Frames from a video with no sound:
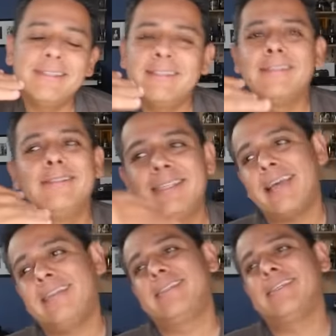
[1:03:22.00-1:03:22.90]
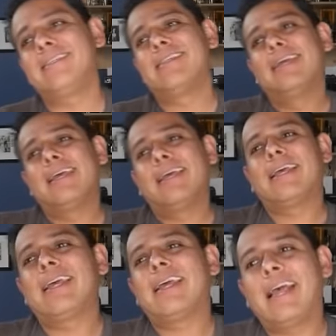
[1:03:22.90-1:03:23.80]
to Texas.
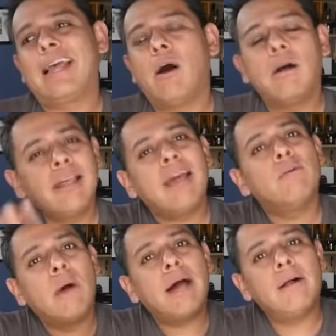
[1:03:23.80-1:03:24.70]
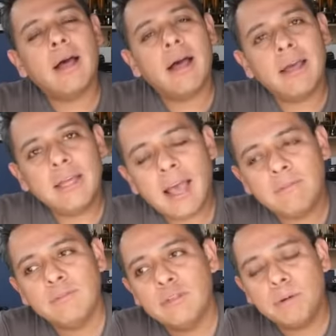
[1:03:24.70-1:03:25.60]
All that while I
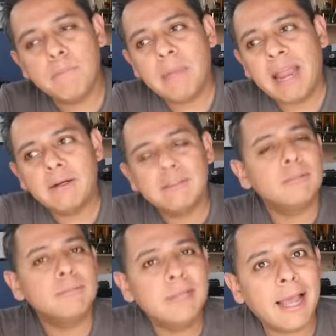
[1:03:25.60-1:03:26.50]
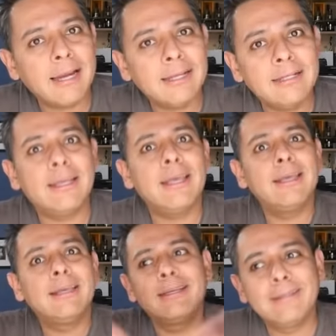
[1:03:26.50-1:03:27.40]
have to prepare some kind of like
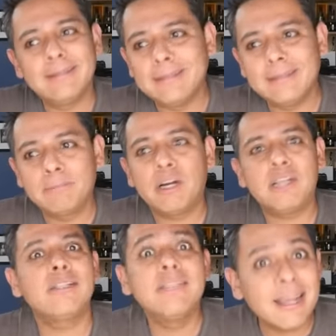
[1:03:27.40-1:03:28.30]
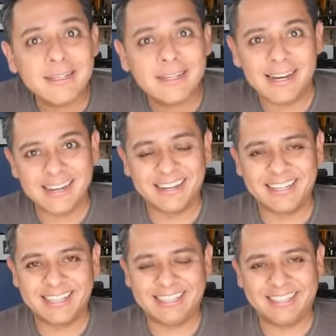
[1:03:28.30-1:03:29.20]
presentation
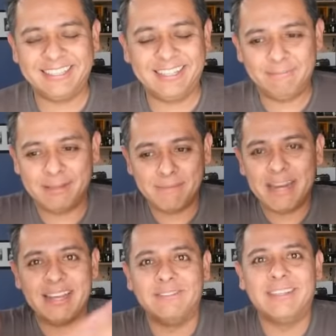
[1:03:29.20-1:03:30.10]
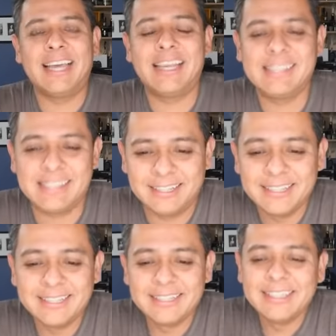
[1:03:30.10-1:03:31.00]
because there's gonna be many of you guys there
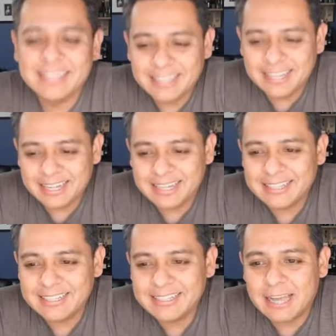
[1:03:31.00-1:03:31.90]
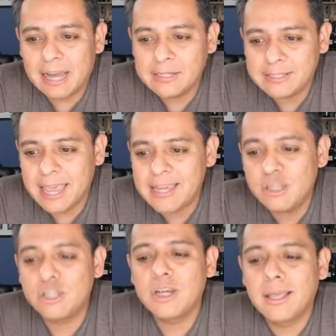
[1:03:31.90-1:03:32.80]
on a
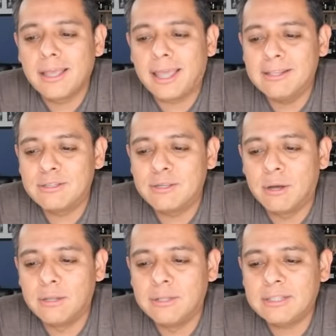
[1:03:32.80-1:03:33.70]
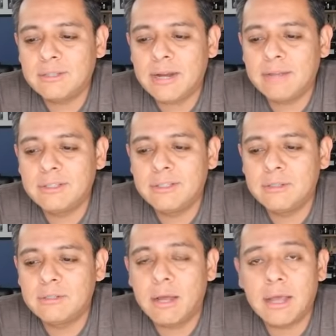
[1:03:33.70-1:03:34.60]
stage. And so that's what I have to do.
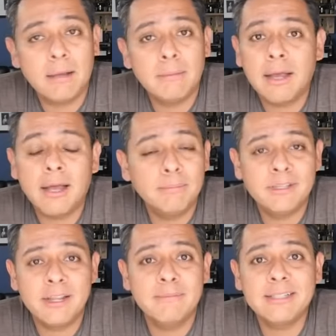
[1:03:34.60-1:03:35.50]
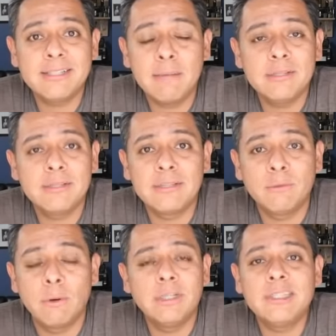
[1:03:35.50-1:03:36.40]
So I'm 100% of my time is
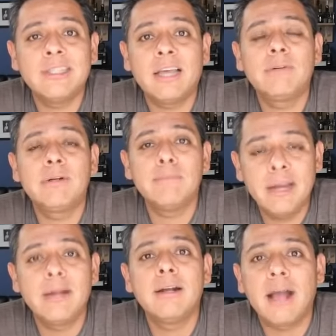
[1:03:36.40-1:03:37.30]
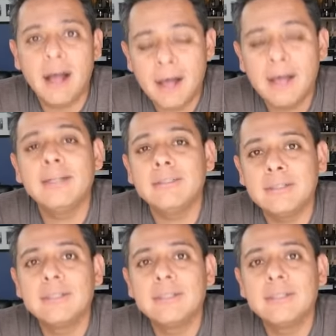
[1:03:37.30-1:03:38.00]
devoted to that from here on